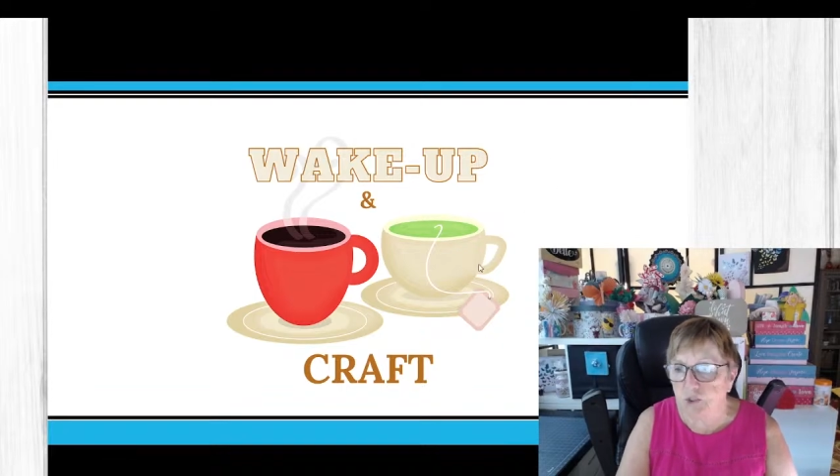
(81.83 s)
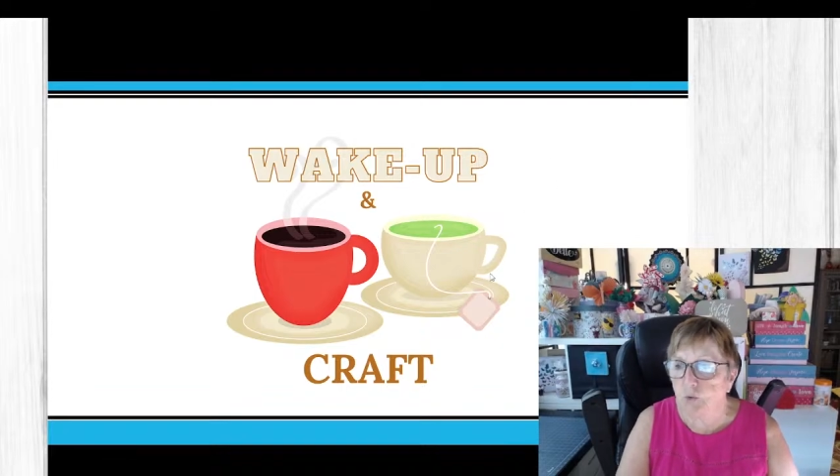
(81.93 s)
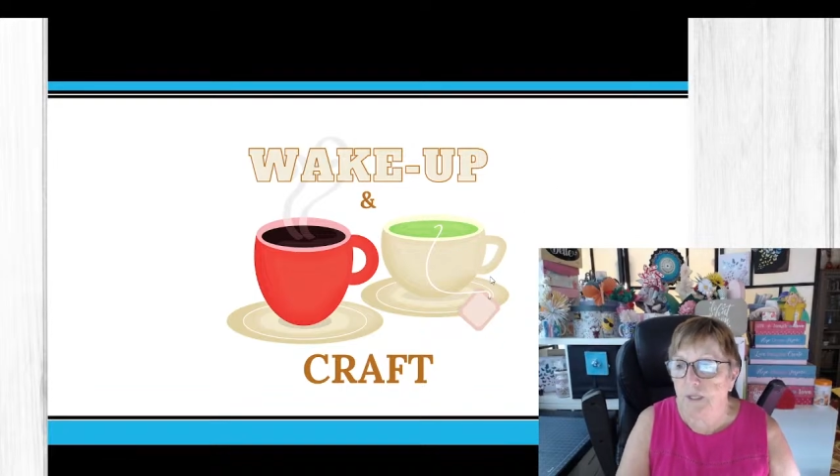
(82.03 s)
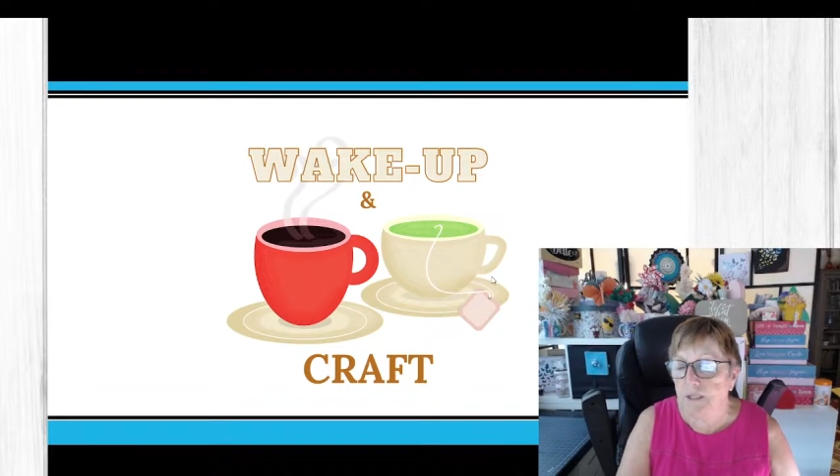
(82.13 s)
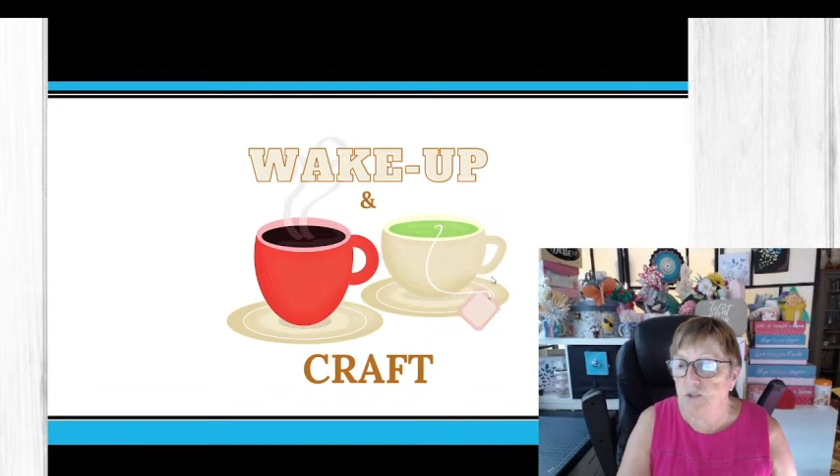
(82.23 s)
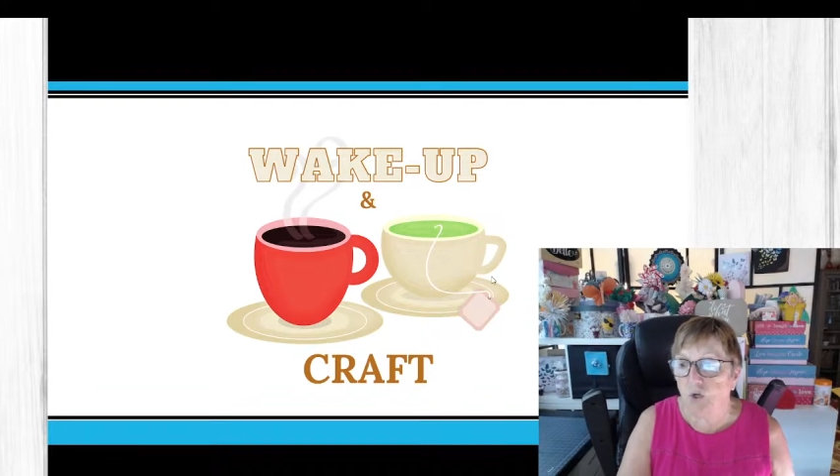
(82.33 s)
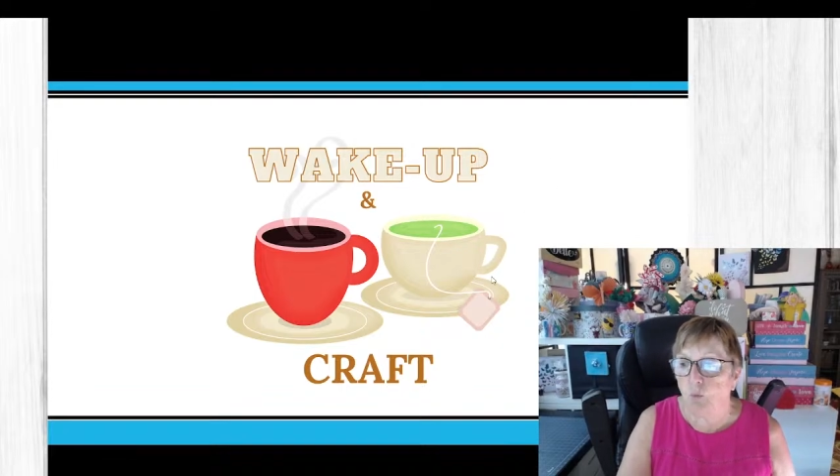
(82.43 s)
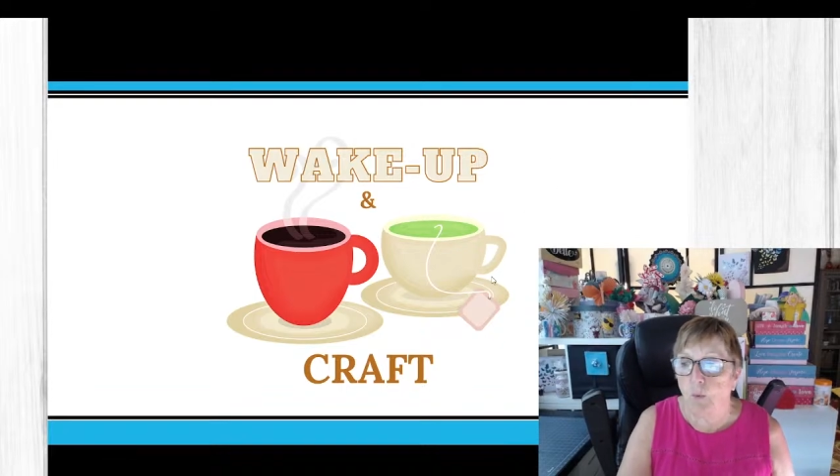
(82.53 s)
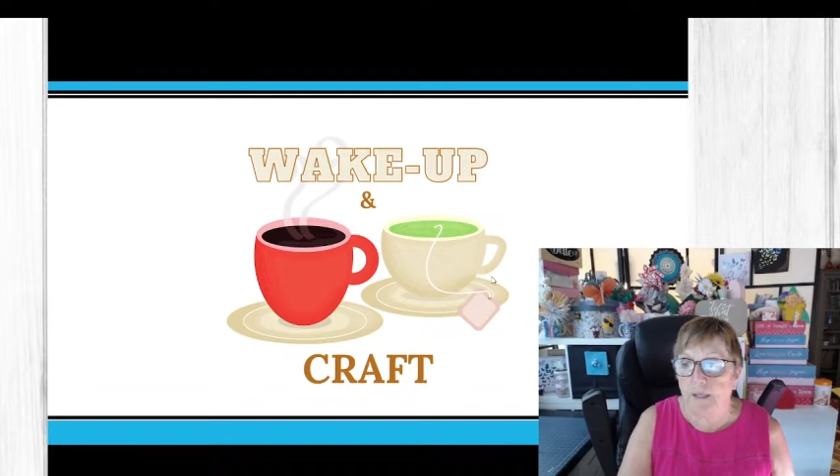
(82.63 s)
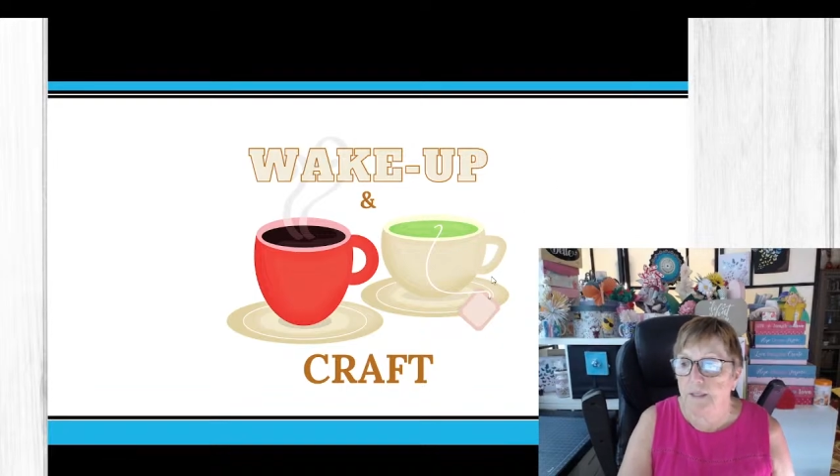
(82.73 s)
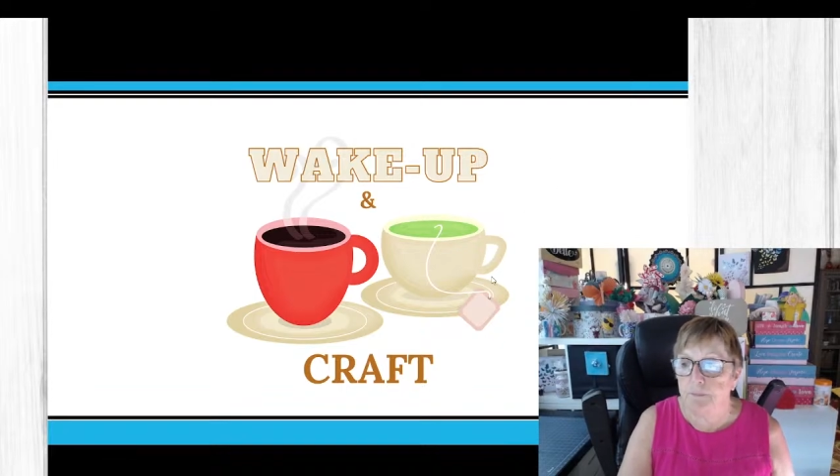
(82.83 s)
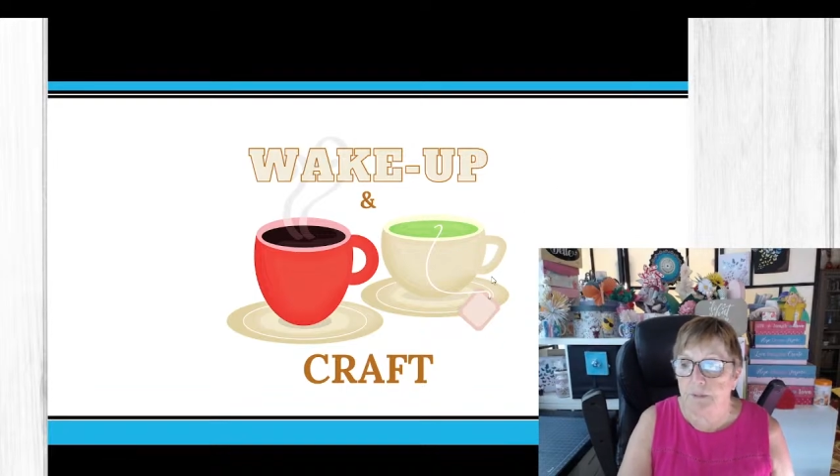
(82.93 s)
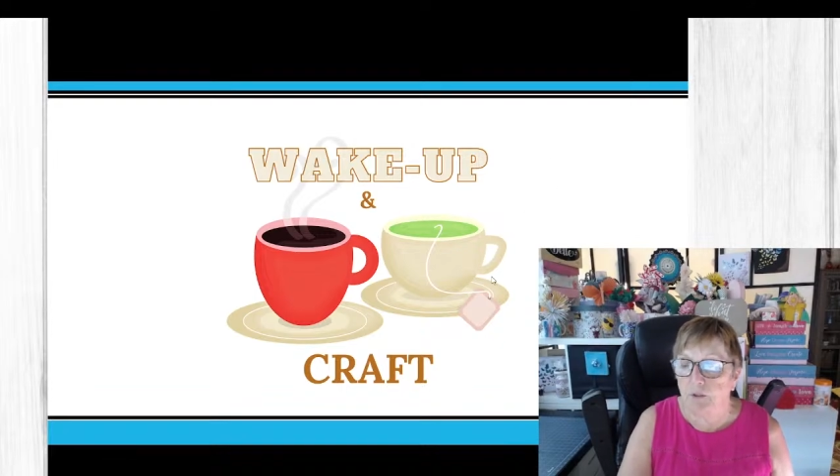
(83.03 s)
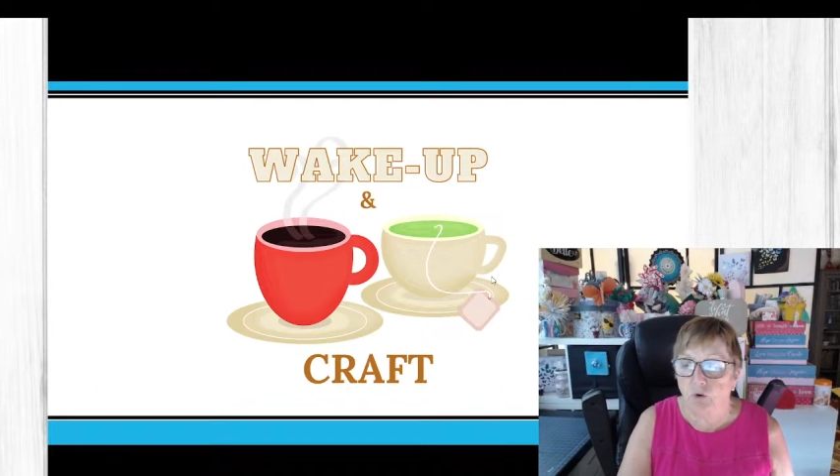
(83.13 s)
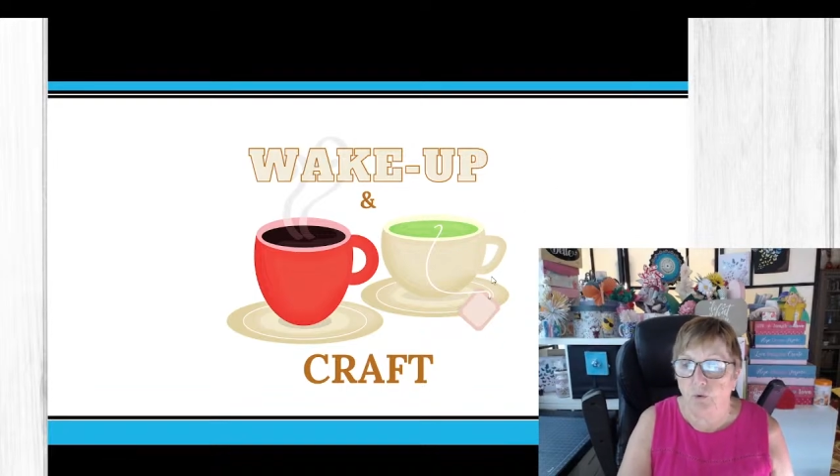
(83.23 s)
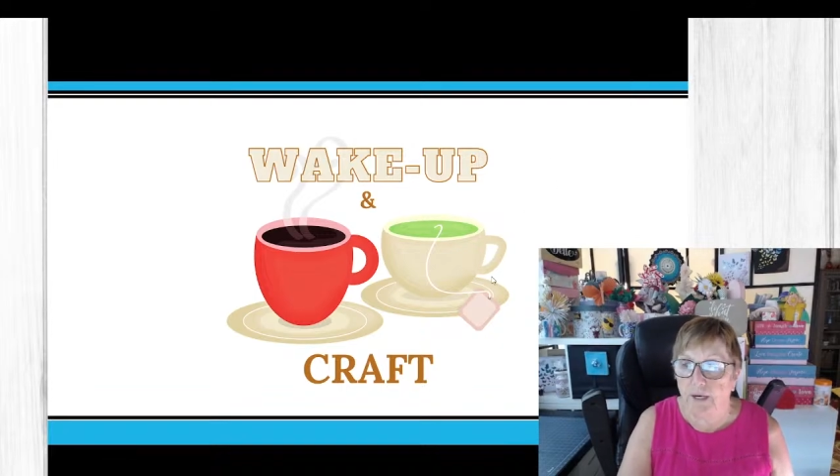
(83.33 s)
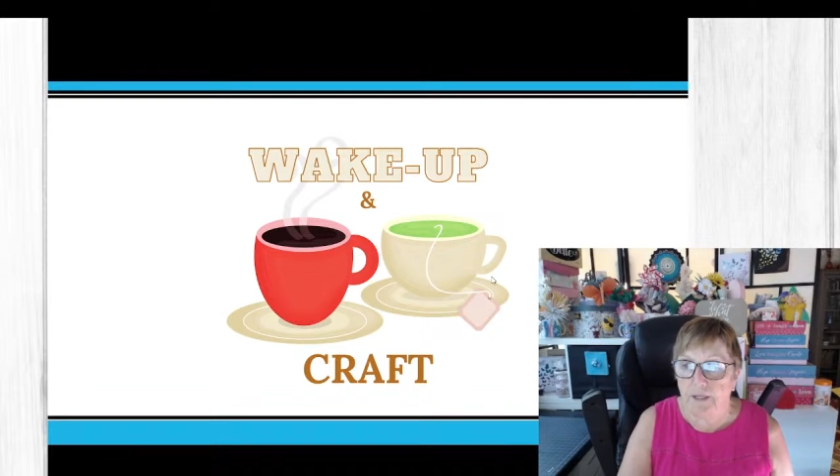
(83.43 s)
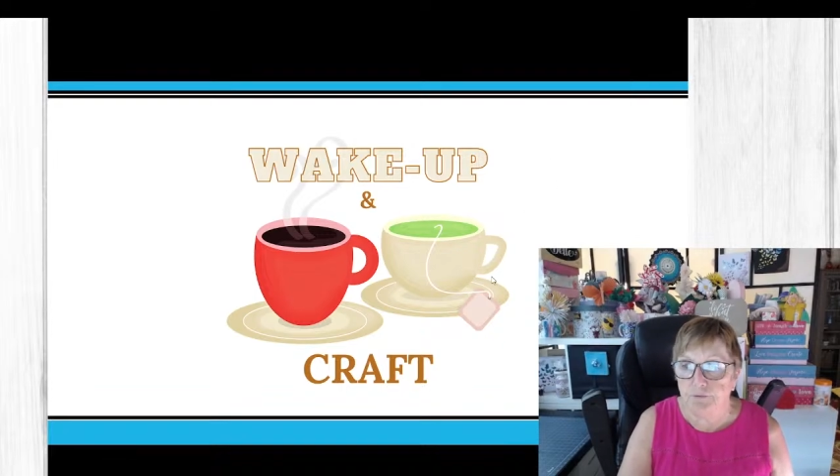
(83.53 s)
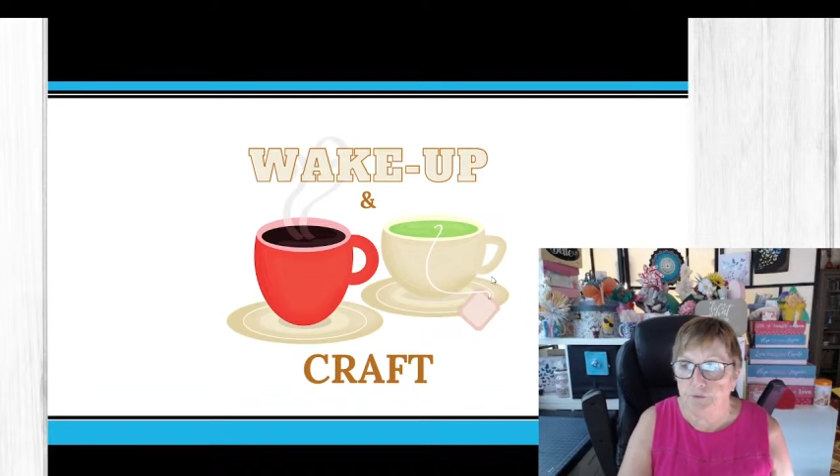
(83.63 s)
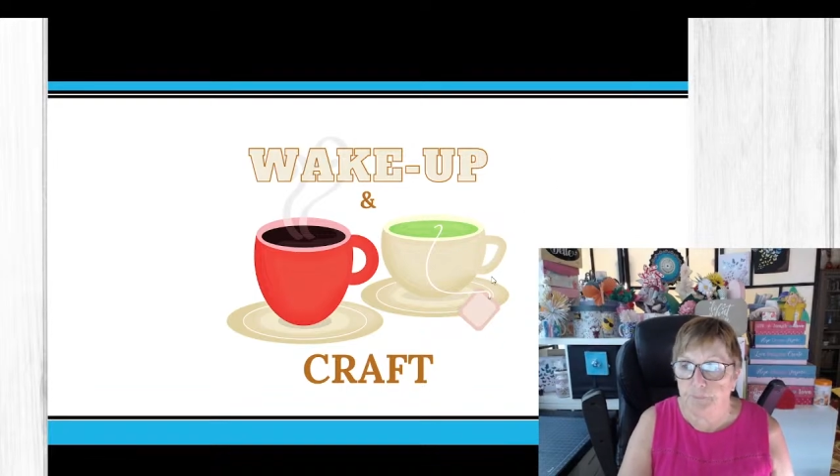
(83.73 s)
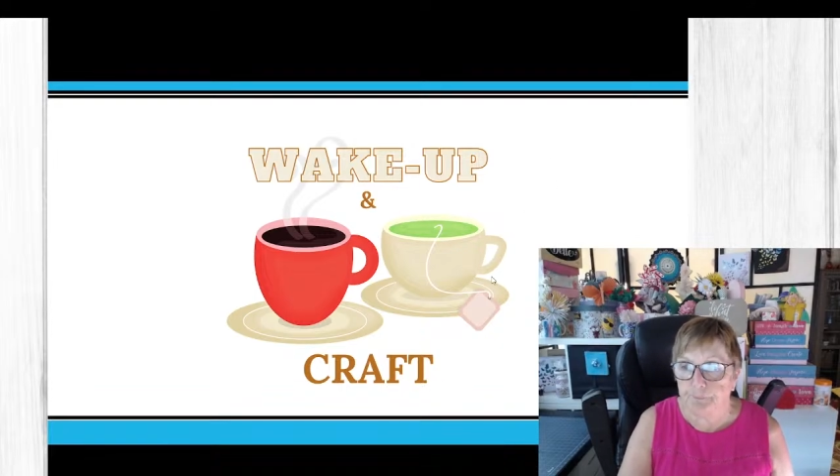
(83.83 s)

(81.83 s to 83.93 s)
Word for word: So that is our Wake Up and Craft.